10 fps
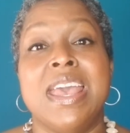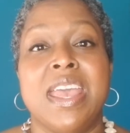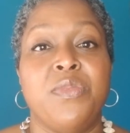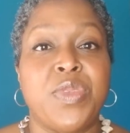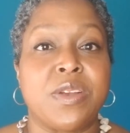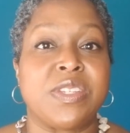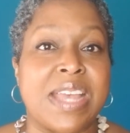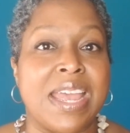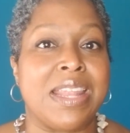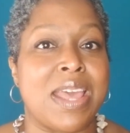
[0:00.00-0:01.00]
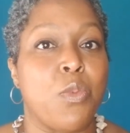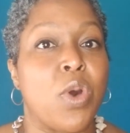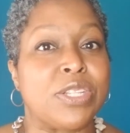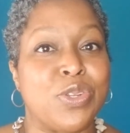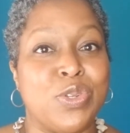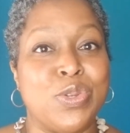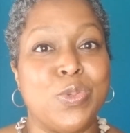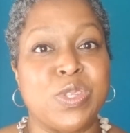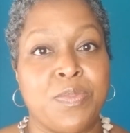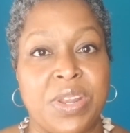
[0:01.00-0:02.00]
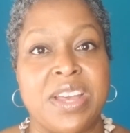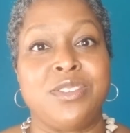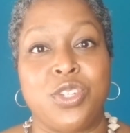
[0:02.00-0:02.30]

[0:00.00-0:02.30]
If they're saying they want to do something else,